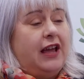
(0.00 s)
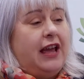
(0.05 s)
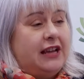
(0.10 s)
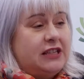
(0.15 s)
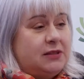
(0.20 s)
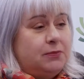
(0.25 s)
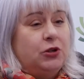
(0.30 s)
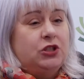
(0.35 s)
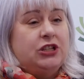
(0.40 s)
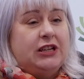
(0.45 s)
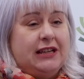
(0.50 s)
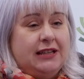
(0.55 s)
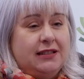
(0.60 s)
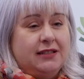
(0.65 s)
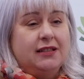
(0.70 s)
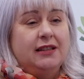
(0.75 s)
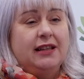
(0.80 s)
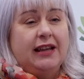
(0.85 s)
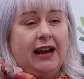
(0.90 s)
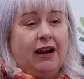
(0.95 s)
expertise
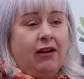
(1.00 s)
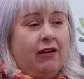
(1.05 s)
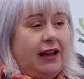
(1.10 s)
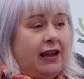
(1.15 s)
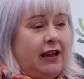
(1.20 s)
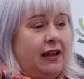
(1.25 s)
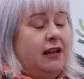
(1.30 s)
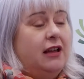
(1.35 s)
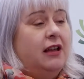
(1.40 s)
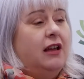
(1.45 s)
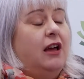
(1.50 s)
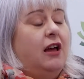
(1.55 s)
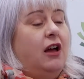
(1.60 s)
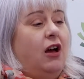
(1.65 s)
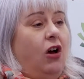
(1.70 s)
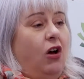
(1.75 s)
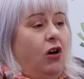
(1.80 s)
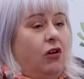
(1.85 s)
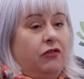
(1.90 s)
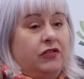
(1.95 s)
in the area
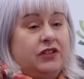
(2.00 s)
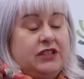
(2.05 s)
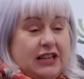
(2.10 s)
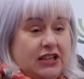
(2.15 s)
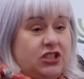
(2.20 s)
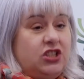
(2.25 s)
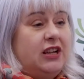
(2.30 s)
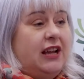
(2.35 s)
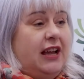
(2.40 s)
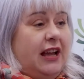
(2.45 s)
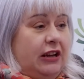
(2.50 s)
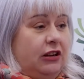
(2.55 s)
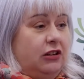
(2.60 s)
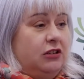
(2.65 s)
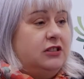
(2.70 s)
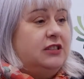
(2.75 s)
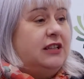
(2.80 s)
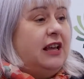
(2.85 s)
of teaching adults